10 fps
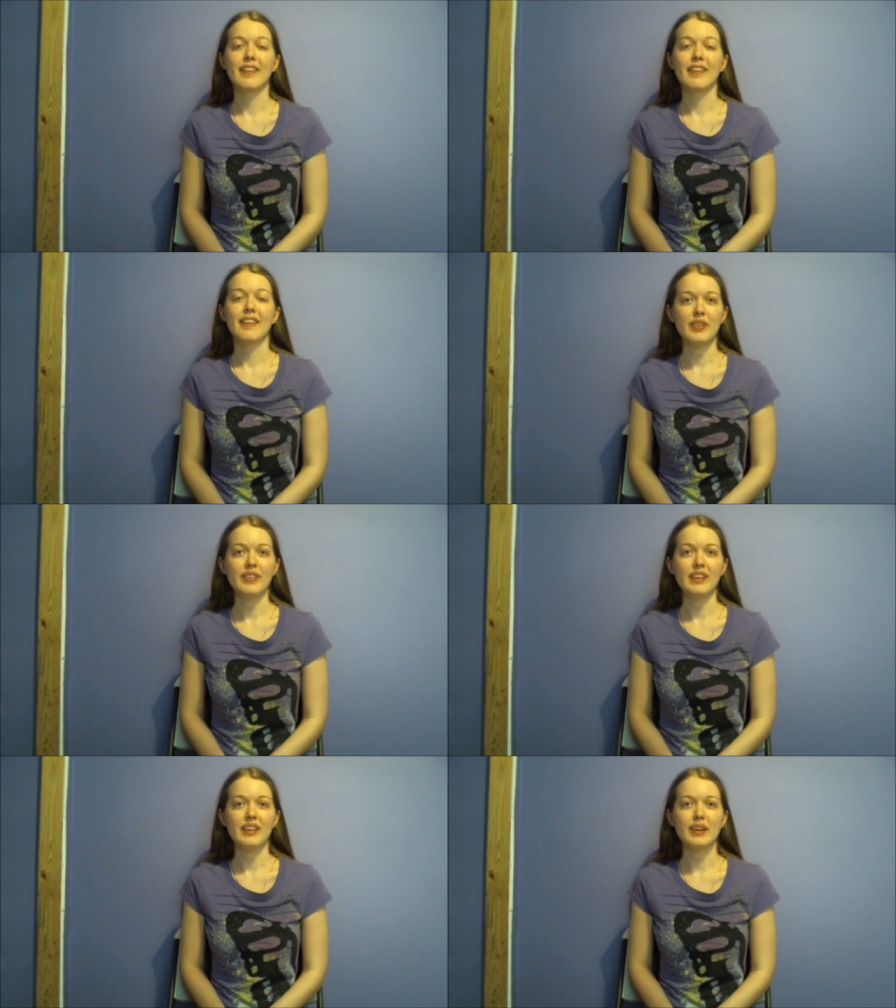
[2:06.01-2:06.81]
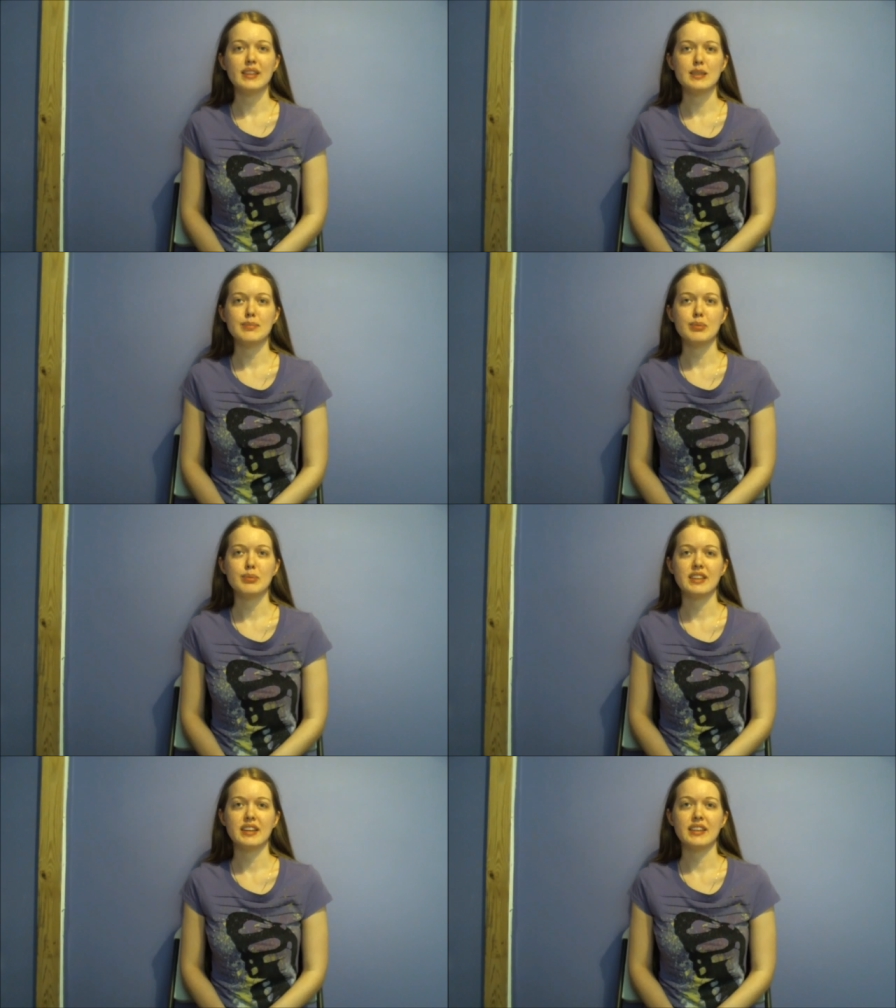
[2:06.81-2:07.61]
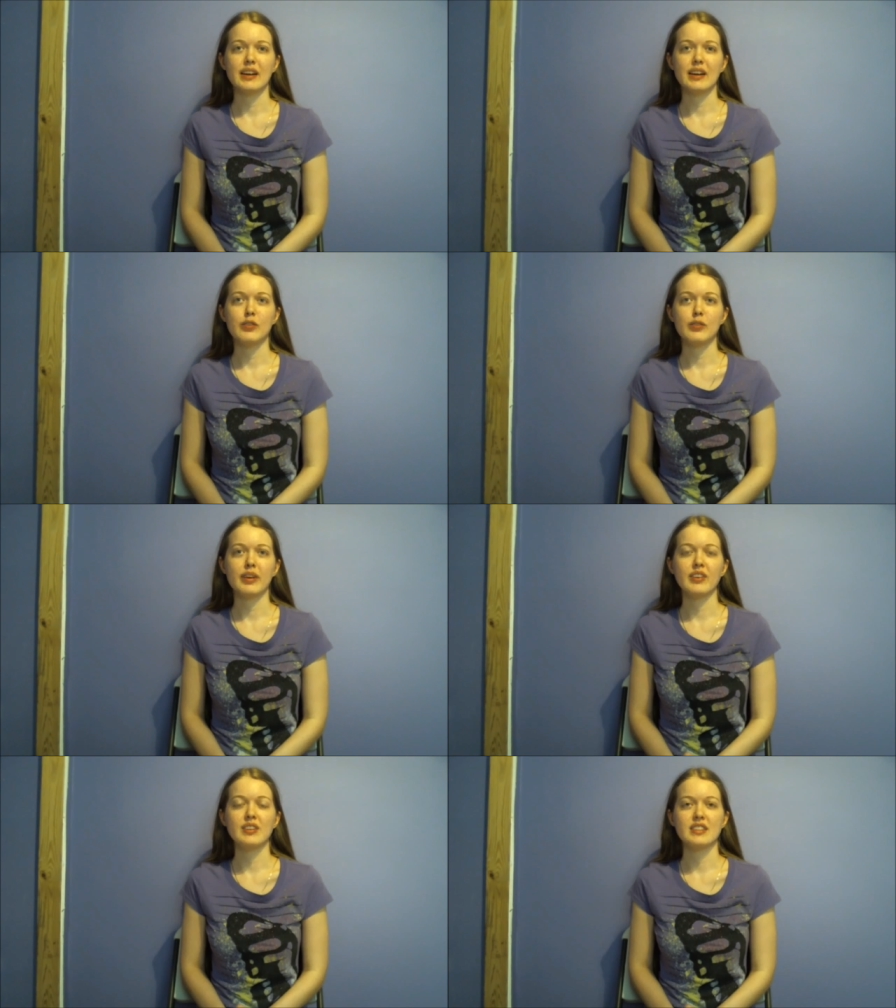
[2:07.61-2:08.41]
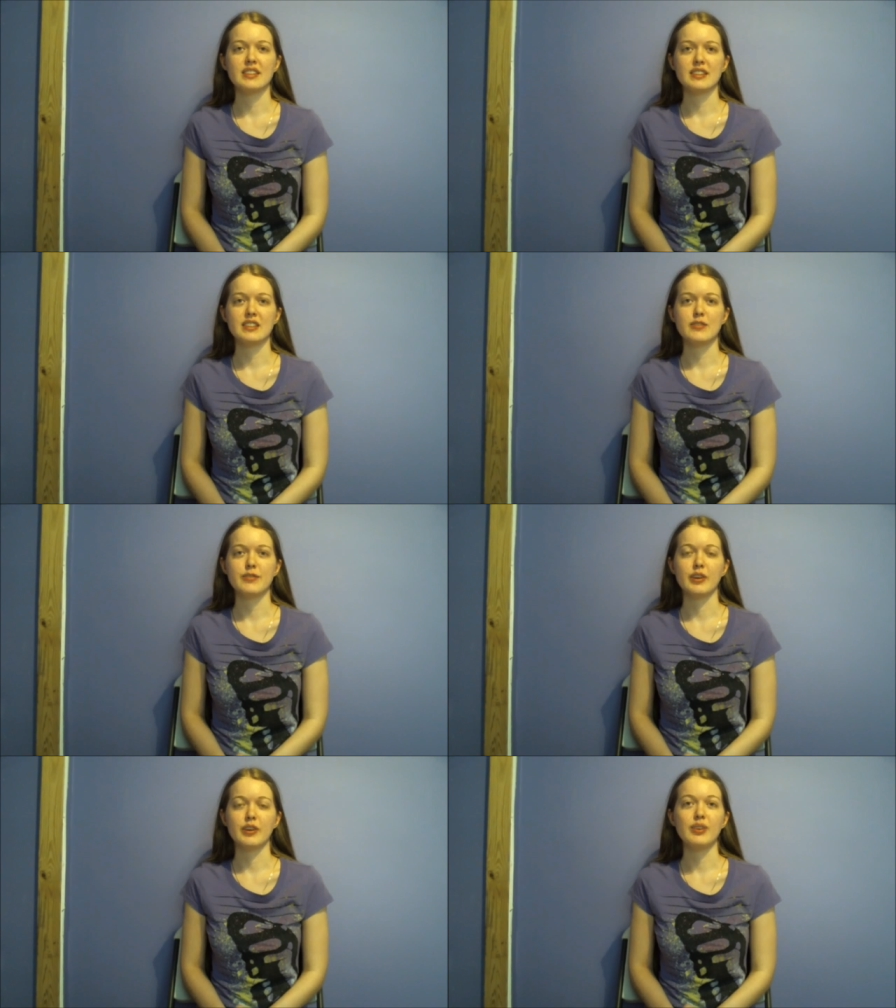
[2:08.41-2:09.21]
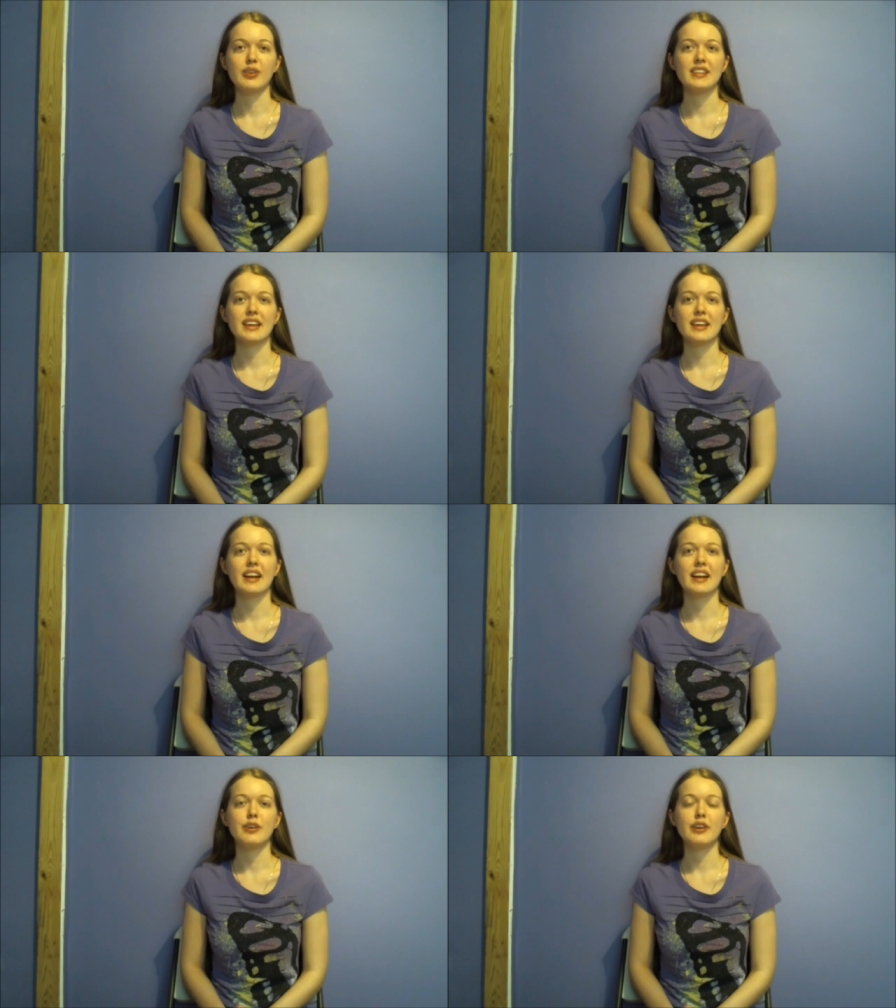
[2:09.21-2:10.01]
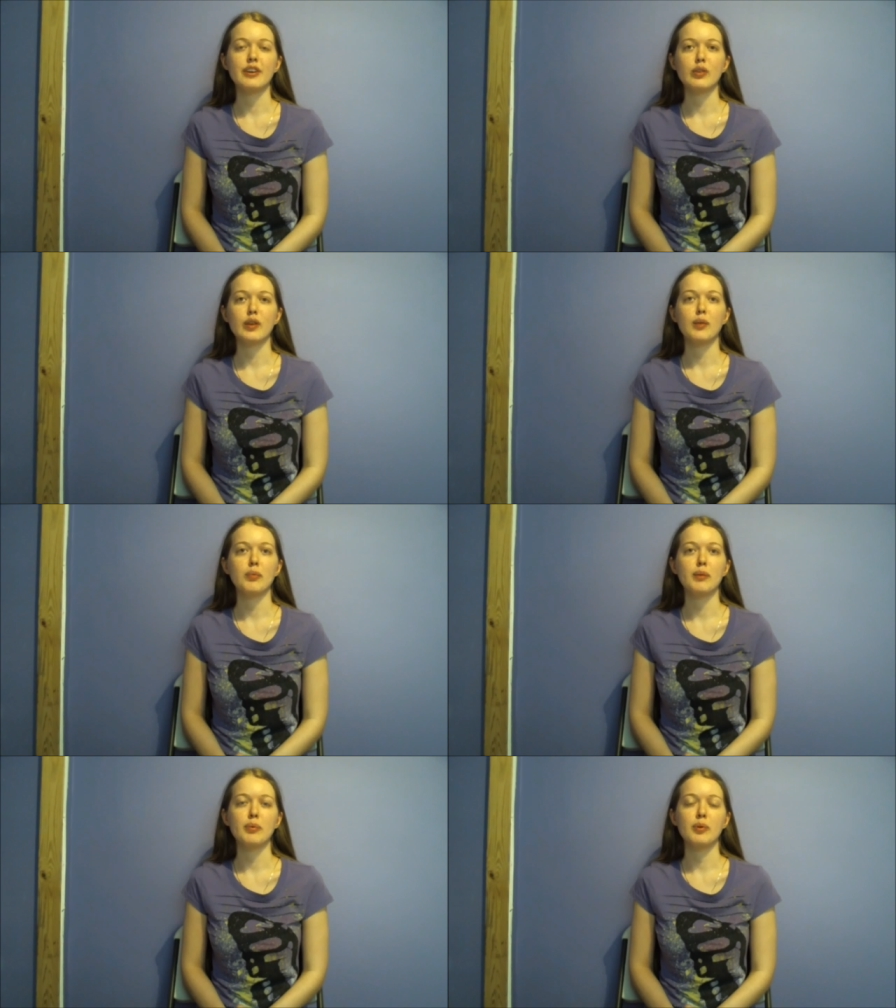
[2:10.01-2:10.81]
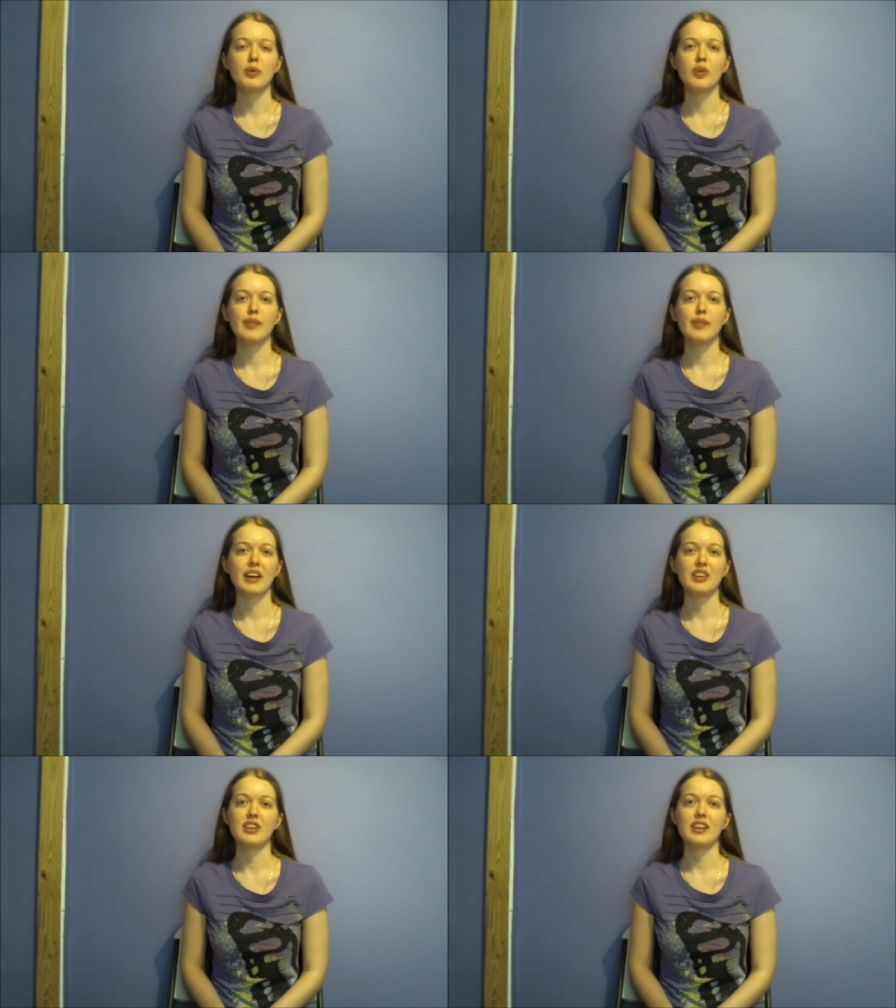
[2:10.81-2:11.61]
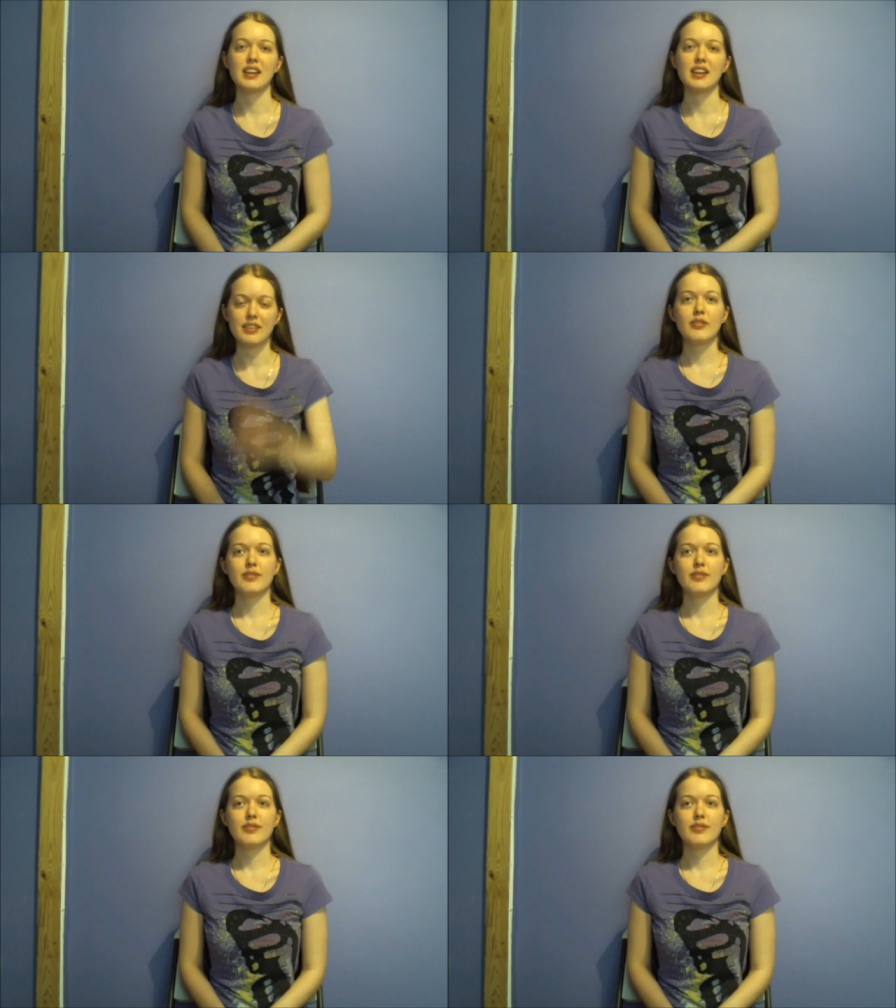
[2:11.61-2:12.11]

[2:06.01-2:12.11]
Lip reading: The one thing that makes this book stand out from others in this field is that it has very unique people and magic in it.